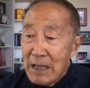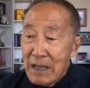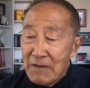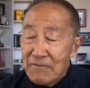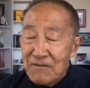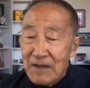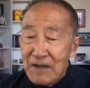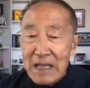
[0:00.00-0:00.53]

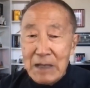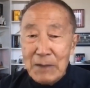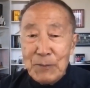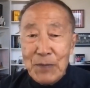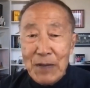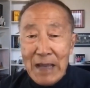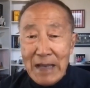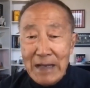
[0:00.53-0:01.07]
if
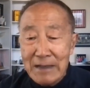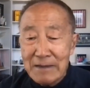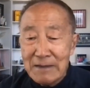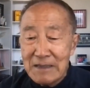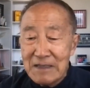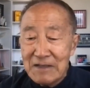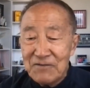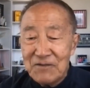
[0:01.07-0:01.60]
AIPAC
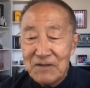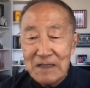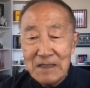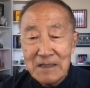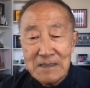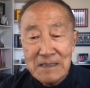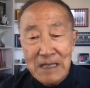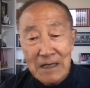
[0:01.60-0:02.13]
can
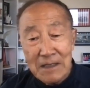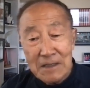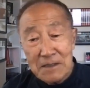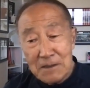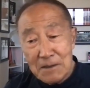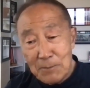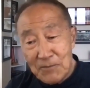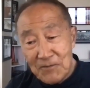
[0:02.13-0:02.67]
defeat Senator